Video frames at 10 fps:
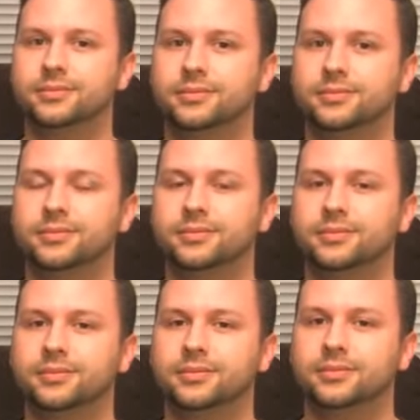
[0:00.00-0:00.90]

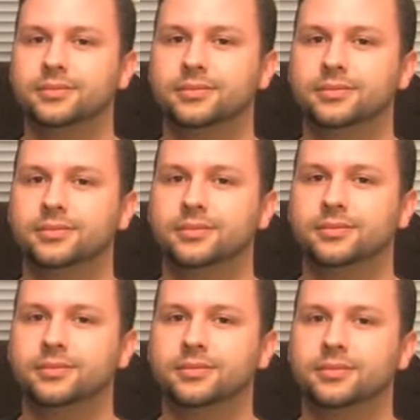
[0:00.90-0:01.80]

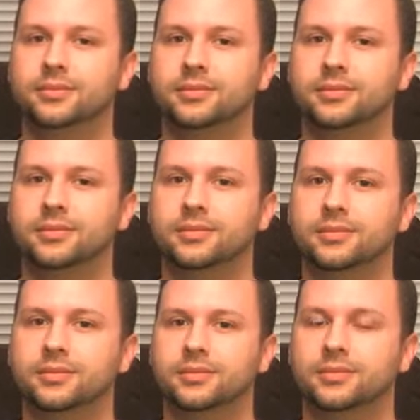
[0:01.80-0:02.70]

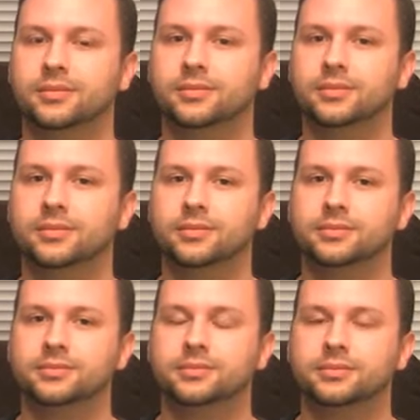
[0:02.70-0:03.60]

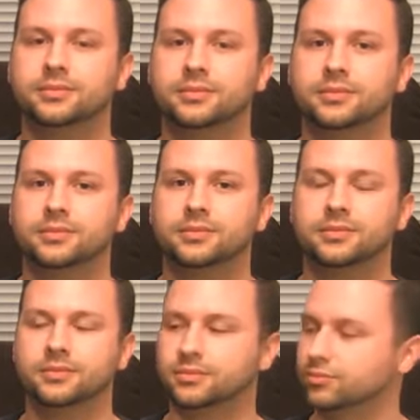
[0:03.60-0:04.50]

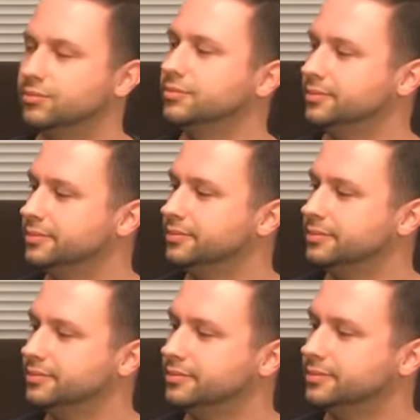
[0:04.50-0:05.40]

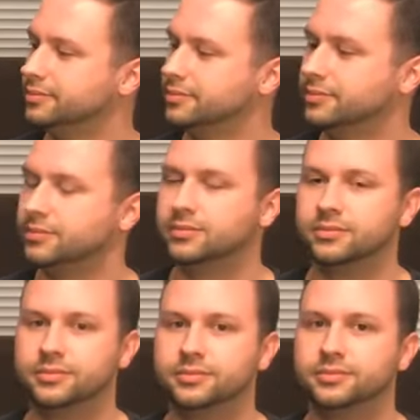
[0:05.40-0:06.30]

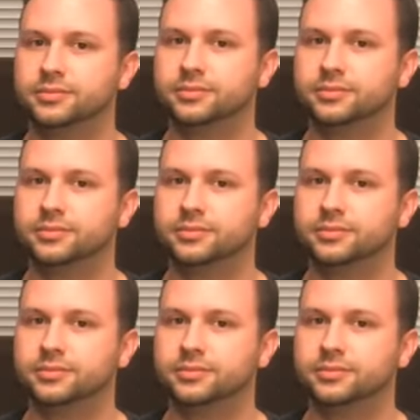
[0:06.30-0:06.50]
The person shown says nothing.